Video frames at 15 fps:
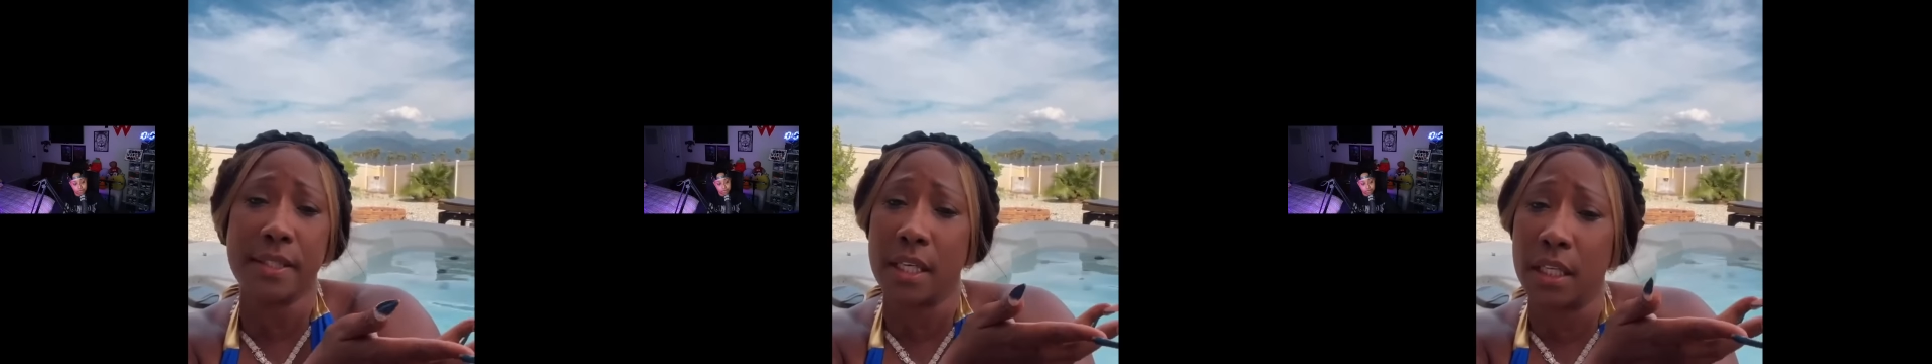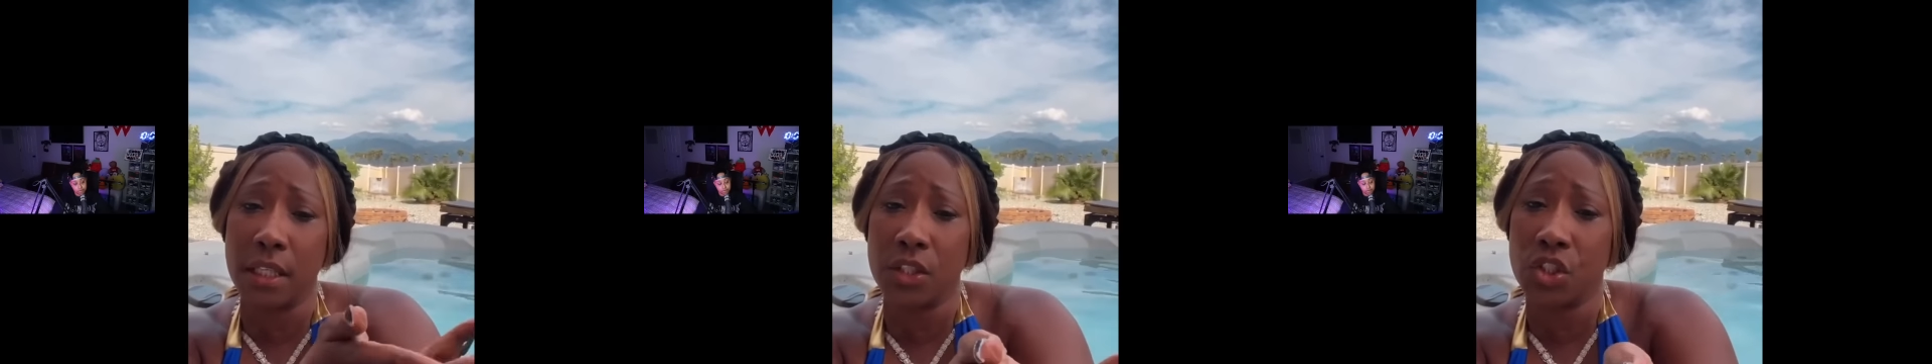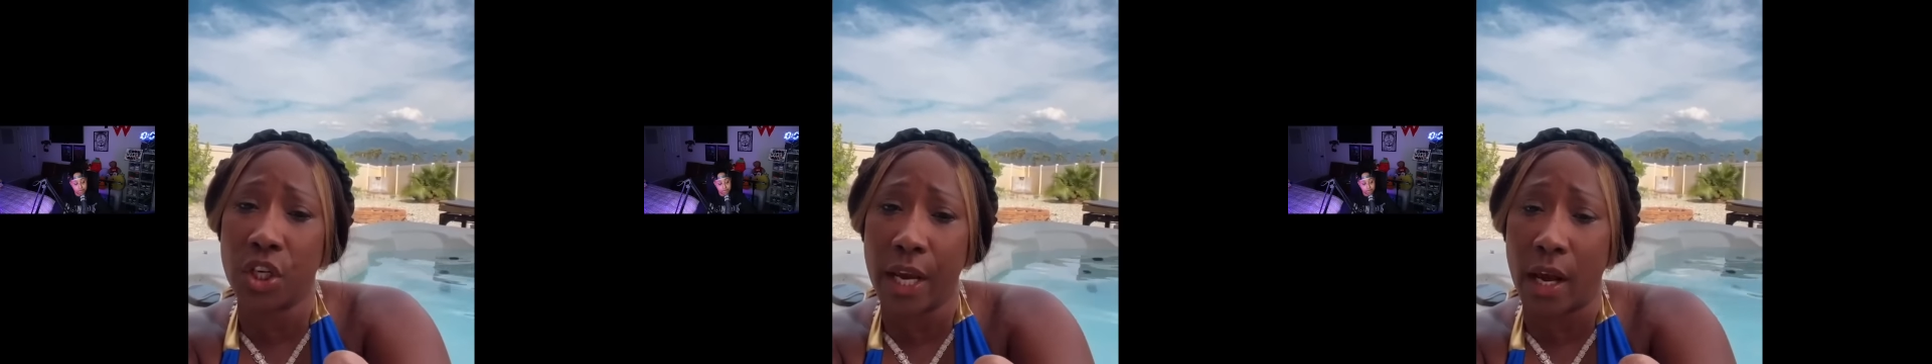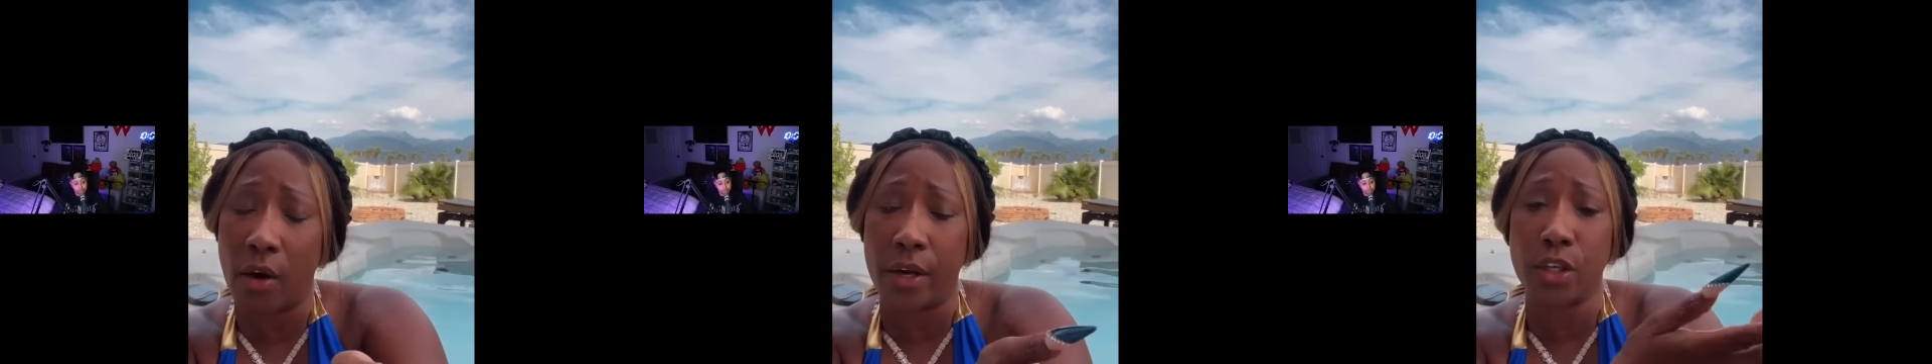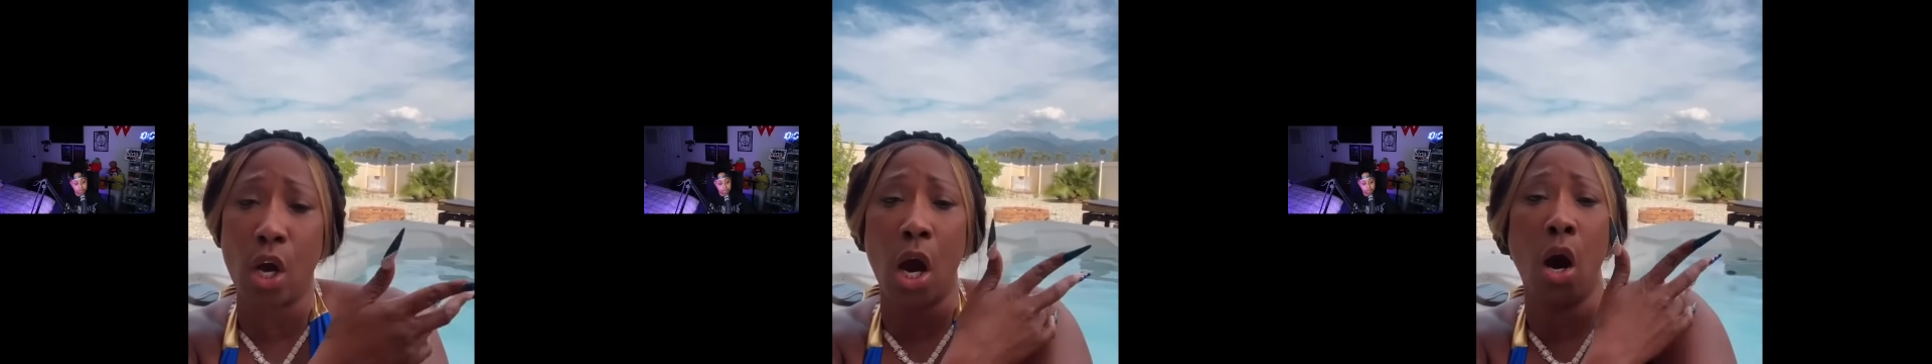he's still in
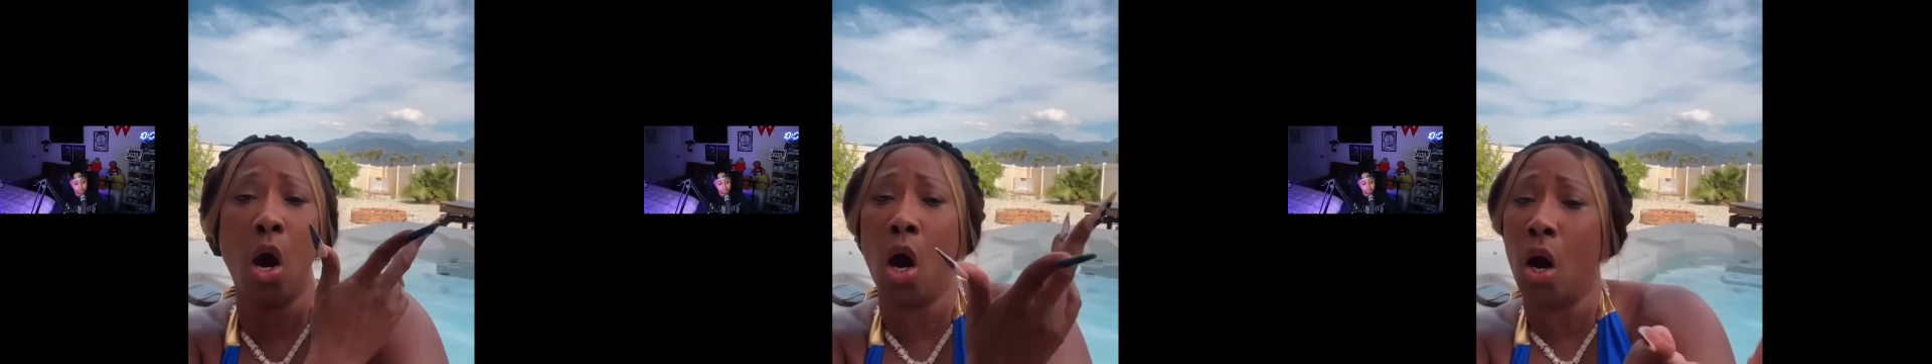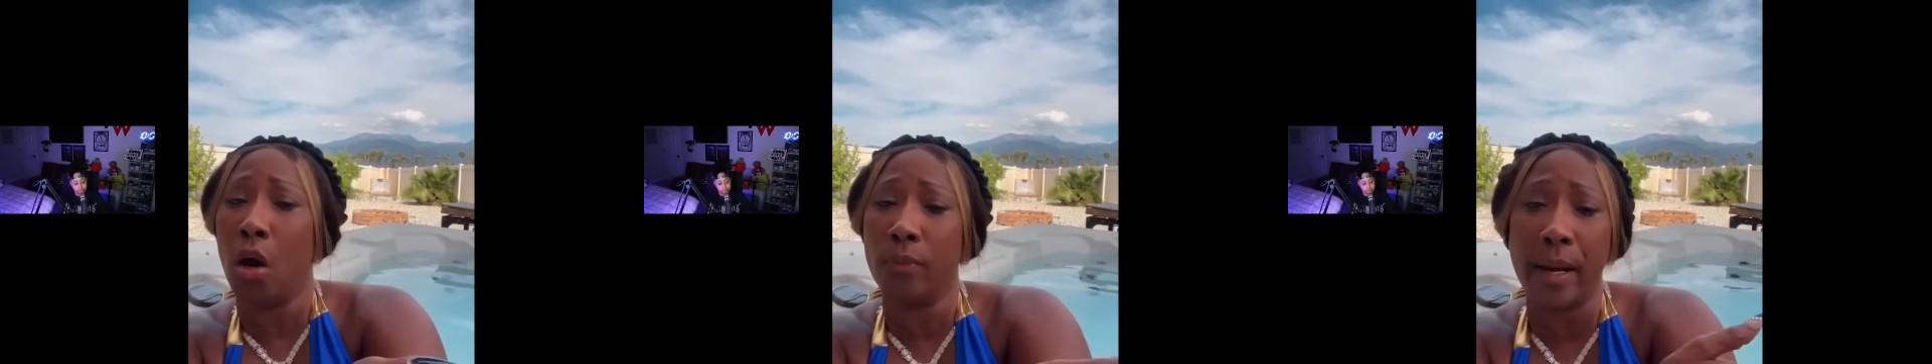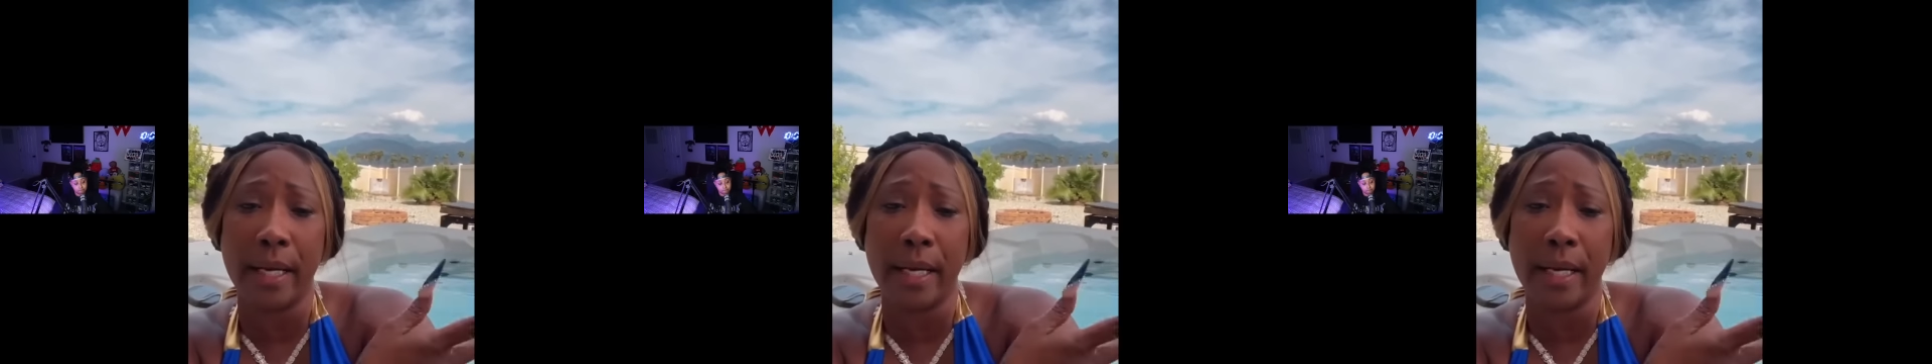jail, and y'all